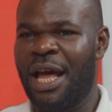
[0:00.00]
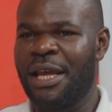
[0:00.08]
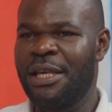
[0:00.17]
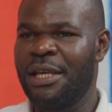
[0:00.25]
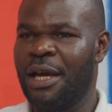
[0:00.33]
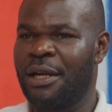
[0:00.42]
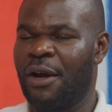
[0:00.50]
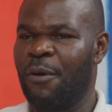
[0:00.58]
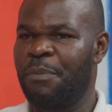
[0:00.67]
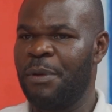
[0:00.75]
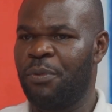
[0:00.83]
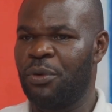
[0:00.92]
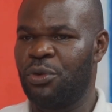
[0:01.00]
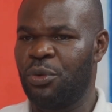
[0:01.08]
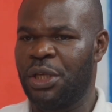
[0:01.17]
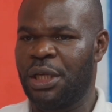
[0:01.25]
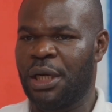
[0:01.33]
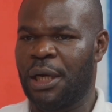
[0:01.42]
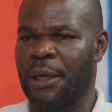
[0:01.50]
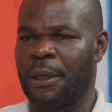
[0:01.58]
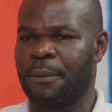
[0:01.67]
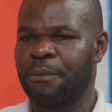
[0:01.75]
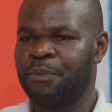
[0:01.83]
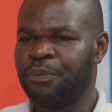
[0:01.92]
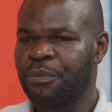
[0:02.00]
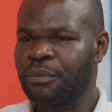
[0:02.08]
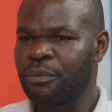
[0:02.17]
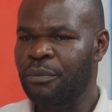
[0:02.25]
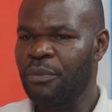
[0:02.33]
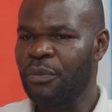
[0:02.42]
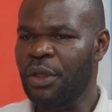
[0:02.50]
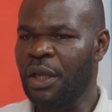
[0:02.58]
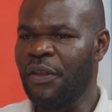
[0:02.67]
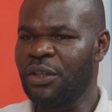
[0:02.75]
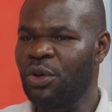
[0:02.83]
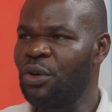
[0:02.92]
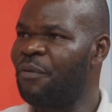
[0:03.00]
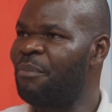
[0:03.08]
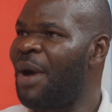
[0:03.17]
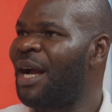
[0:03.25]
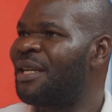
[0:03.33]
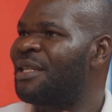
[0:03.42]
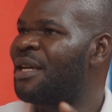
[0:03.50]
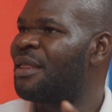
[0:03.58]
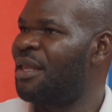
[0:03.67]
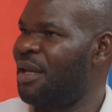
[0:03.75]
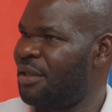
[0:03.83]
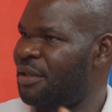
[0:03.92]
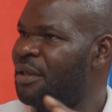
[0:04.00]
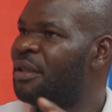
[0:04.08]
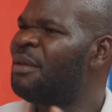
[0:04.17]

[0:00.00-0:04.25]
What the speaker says: I hear now people doing the sort of marketing things.